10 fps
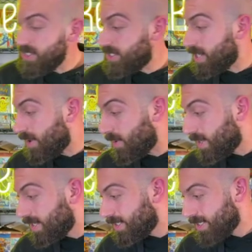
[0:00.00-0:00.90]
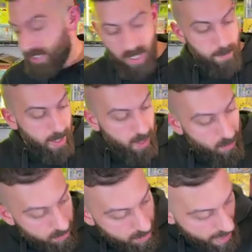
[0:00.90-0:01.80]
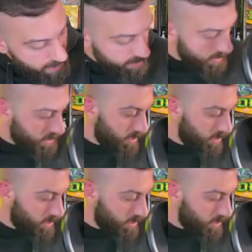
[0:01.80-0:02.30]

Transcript: go, Abel. That is an